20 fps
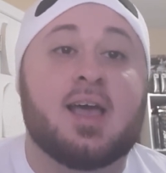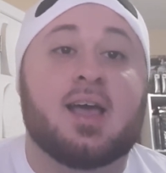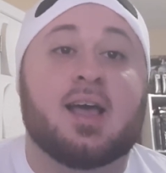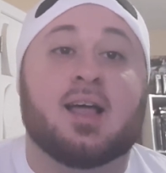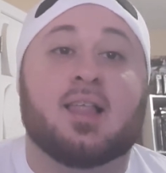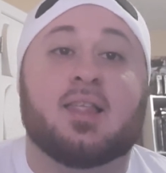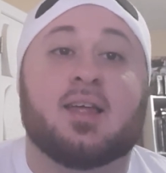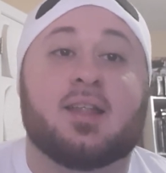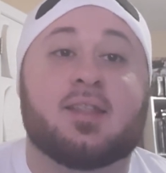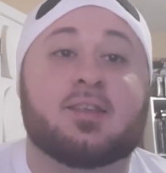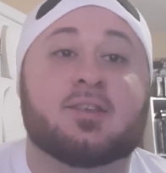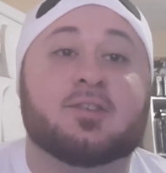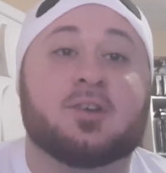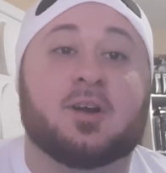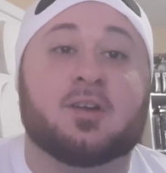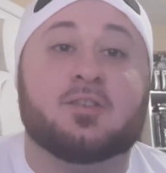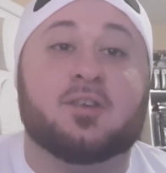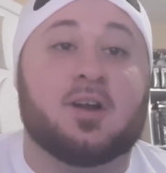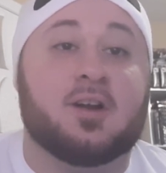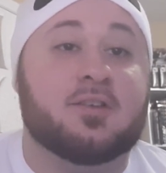A lot of these
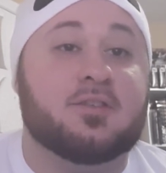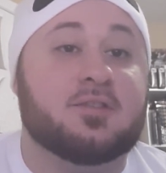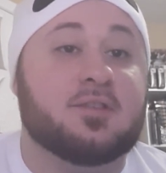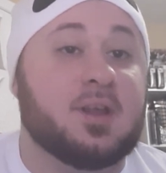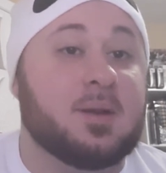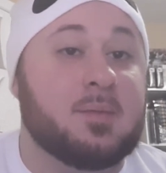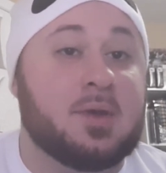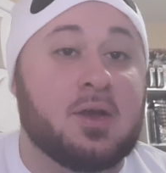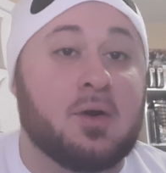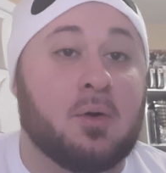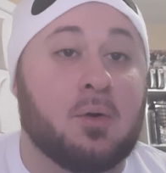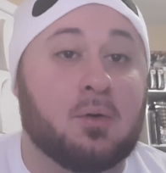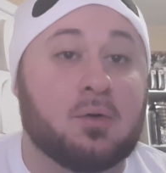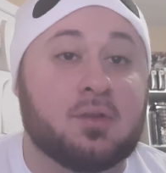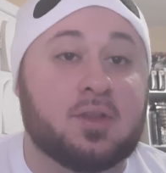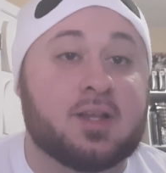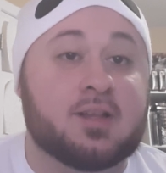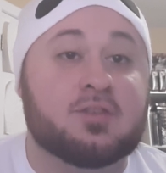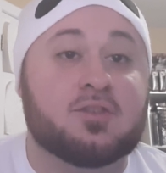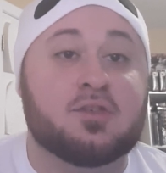cards aren't going to be
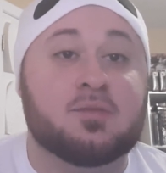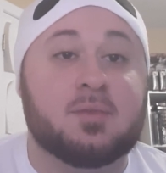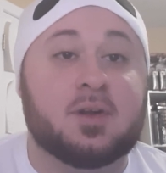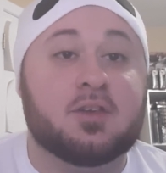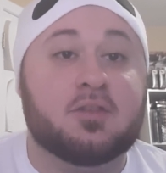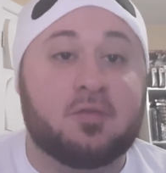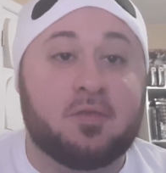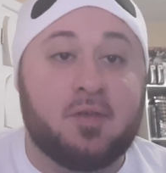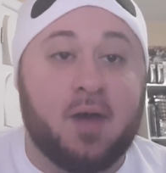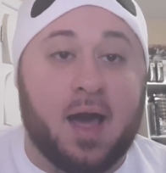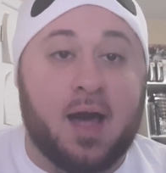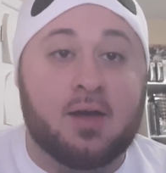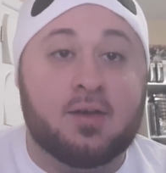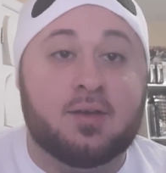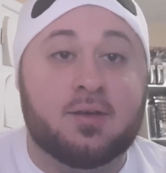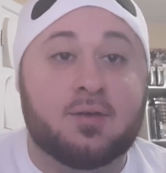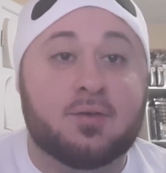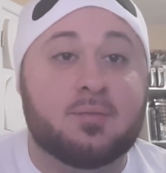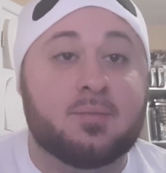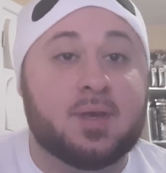holding too much
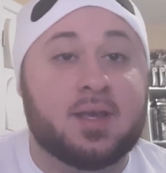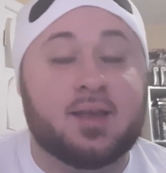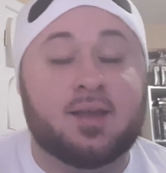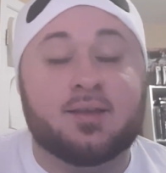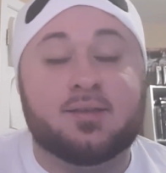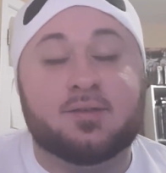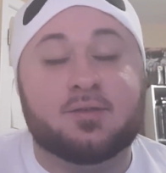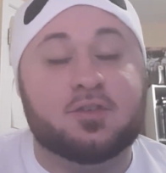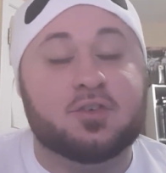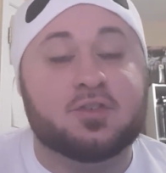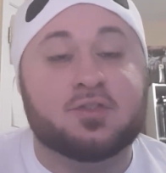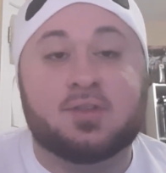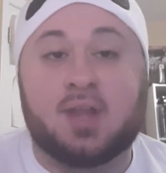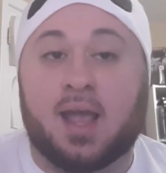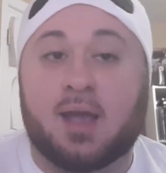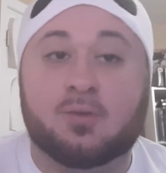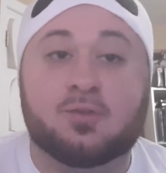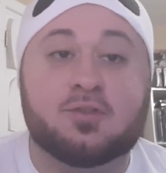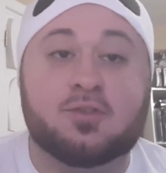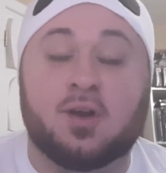value because of just
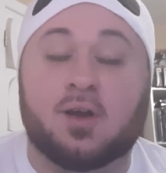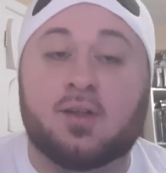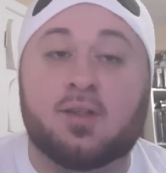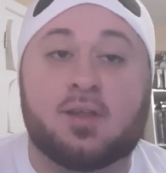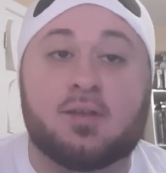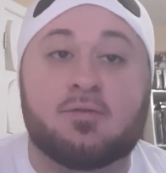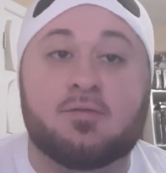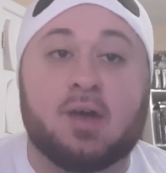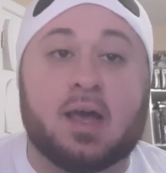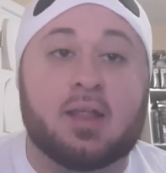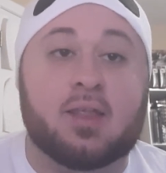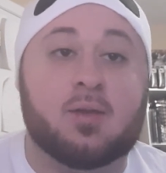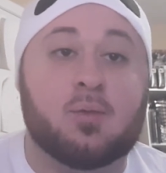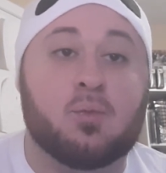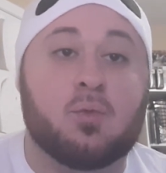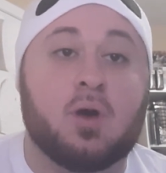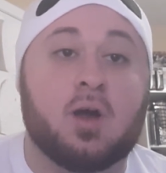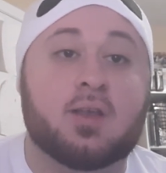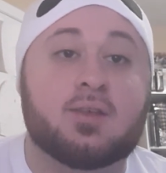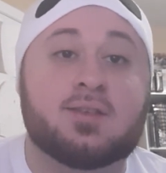how Scarlet and Violet
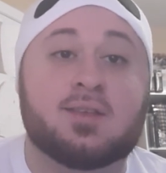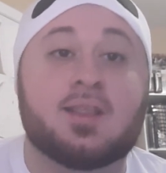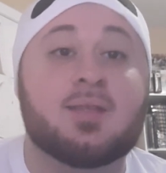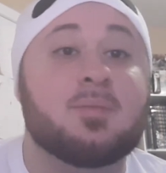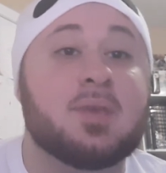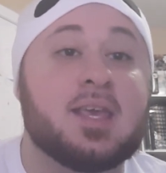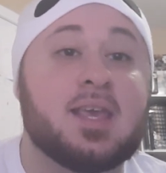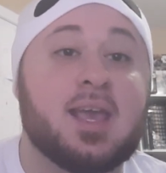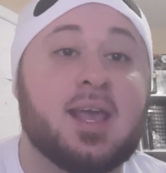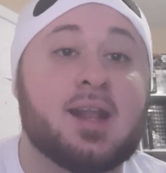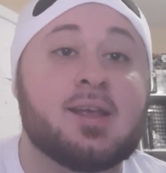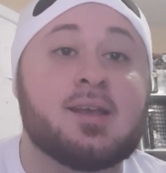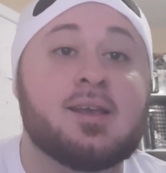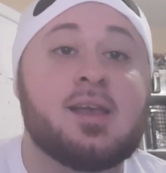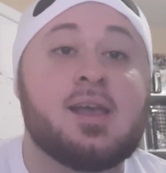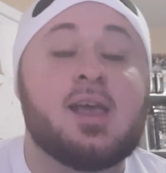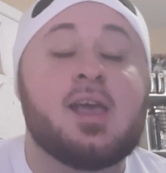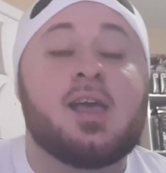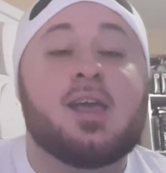was in the beginning.